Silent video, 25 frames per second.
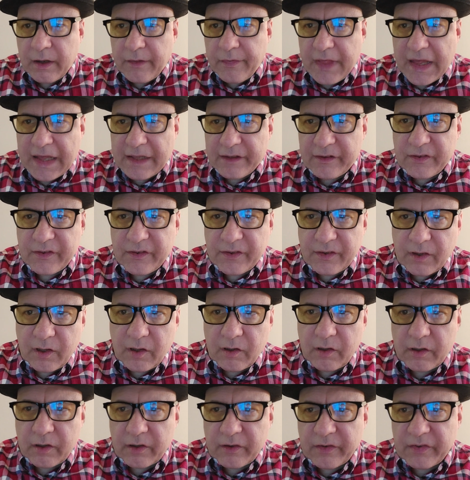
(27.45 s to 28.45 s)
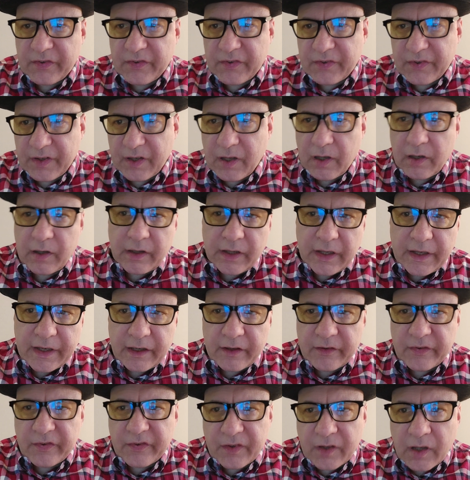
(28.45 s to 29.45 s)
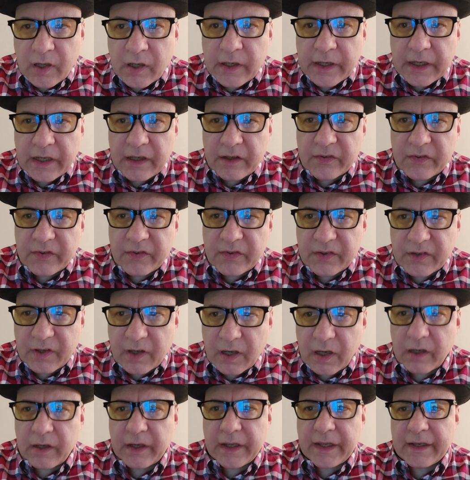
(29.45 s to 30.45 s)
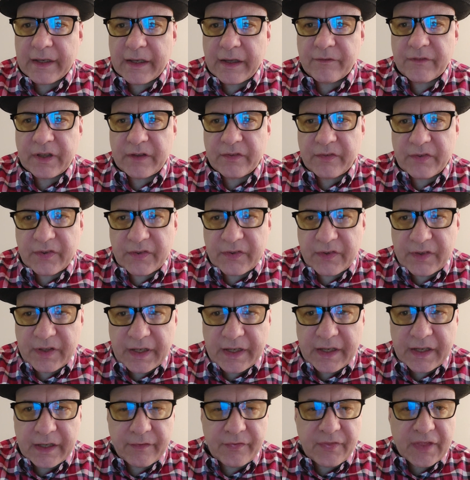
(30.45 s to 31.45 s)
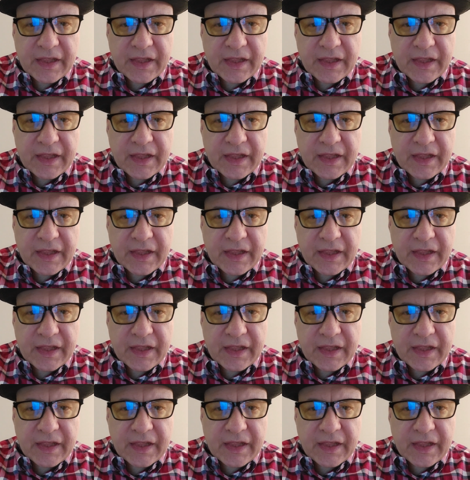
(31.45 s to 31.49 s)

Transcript: that slunker slunk like a slunking skunk and left a stink